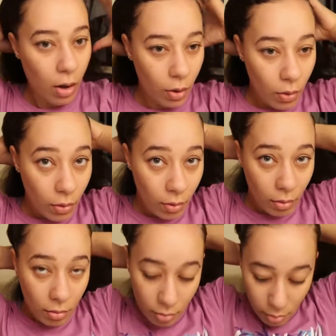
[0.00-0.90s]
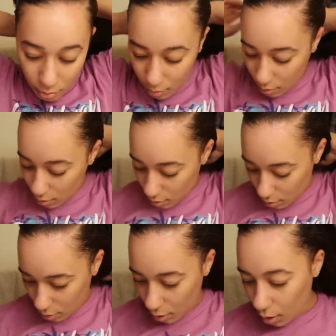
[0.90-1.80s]
Oh,
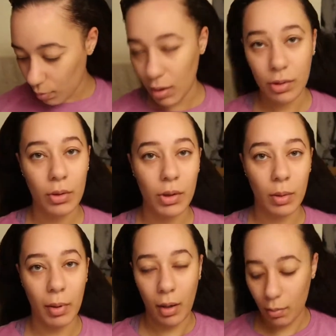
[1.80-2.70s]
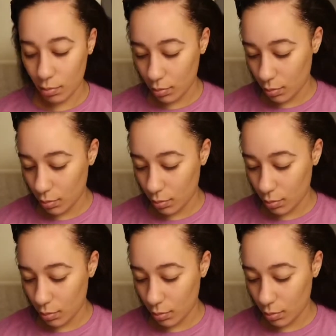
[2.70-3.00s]
y'all, my scrunchie popped.